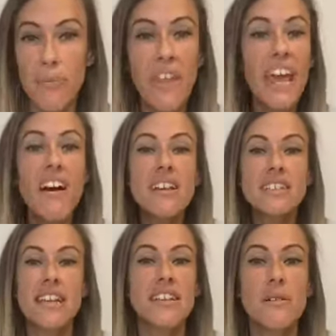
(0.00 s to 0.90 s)
They all
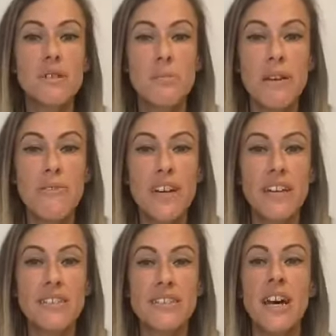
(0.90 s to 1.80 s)
said no to me at
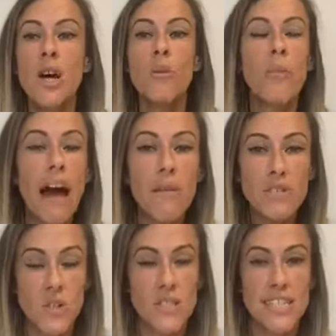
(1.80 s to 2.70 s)
first, but I
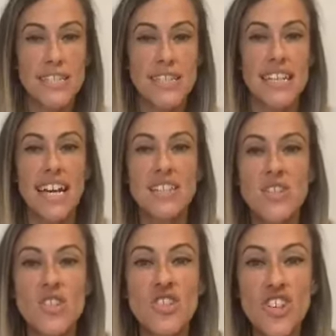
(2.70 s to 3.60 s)
was consistent. I
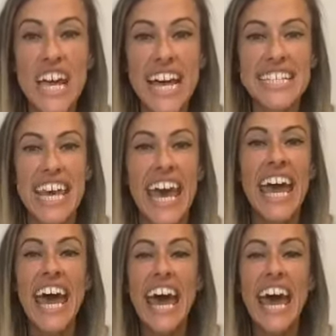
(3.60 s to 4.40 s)
stuck at it.